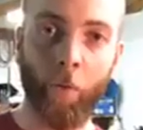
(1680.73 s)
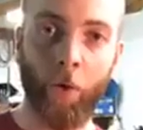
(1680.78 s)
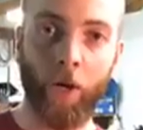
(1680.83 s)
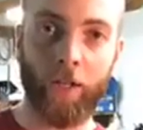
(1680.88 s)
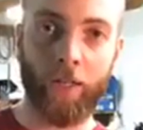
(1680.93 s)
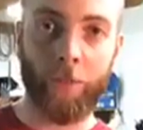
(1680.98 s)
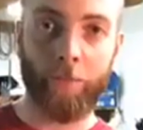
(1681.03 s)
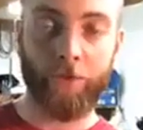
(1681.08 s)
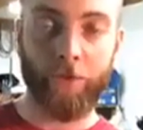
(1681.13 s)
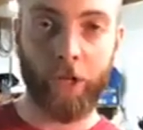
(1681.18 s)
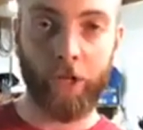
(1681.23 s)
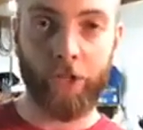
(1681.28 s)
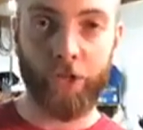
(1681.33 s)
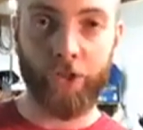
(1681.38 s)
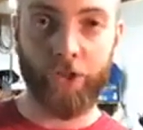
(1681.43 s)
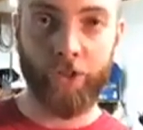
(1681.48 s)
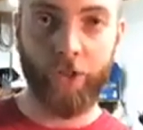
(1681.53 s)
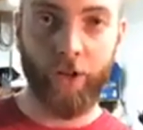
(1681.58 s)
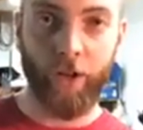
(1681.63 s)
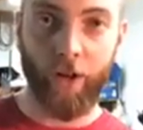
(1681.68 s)
quick clips are
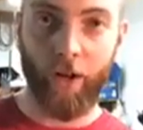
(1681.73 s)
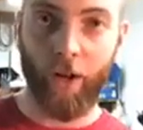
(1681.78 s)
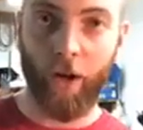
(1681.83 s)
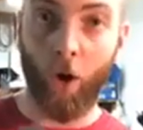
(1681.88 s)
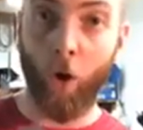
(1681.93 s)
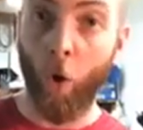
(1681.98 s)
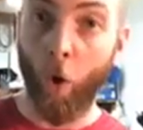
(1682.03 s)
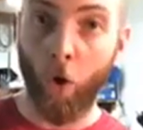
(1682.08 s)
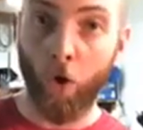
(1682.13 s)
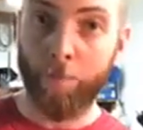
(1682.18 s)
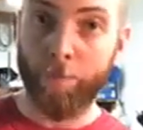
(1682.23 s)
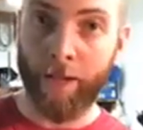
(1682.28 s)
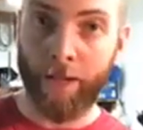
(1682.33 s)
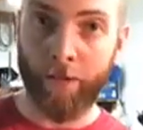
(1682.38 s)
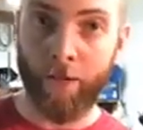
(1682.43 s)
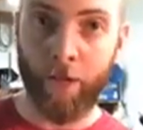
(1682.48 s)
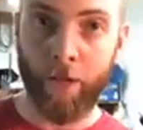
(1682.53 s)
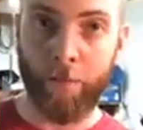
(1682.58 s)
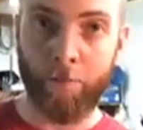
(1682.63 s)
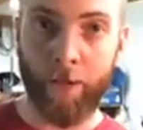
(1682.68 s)
hold better
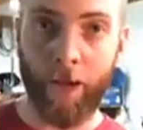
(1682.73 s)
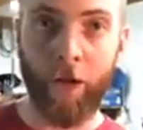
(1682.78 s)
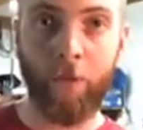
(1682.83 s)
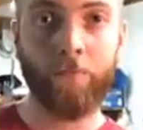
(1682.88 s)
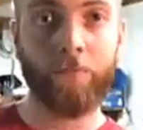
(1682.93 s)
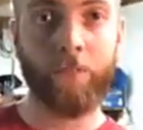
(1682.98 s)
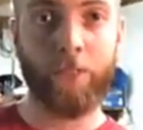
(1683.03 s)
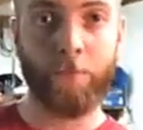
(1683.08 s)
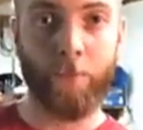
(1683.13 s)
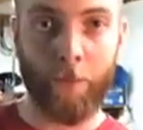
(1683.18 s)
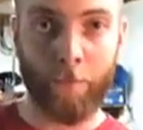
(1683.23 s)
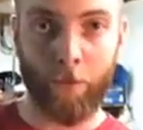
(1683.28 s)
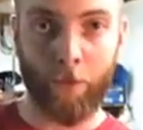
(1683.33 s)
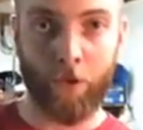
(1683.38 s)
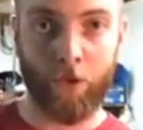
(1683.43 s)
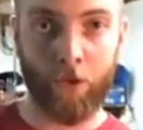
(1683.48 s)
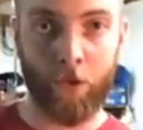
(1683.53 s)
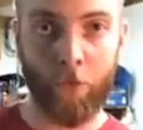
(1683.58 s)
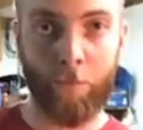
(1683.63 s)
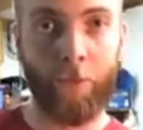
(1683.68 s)
on the belt. It's my
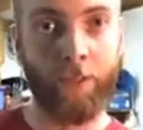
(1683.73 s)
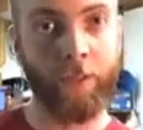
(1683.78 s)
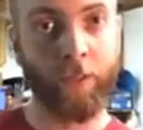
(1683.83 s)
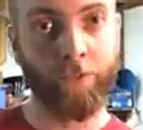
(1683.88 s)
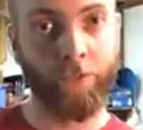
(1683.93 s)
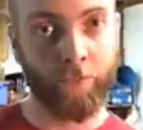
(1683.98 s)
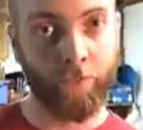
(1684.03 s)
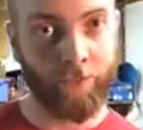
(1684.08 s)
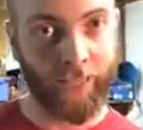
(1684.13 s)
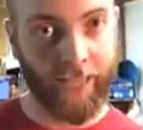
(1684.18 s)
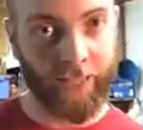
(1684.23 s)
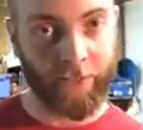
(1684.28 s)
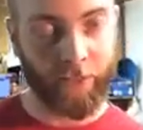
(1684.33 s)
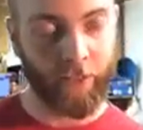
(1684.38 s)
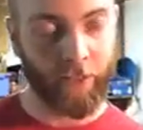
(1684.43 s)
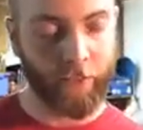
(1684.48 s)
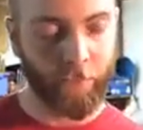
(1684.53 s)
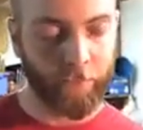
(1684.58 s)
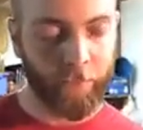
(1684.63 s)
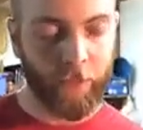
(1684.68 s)
personal opinion from
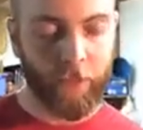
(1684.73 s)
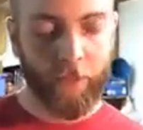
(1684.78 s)
testing them.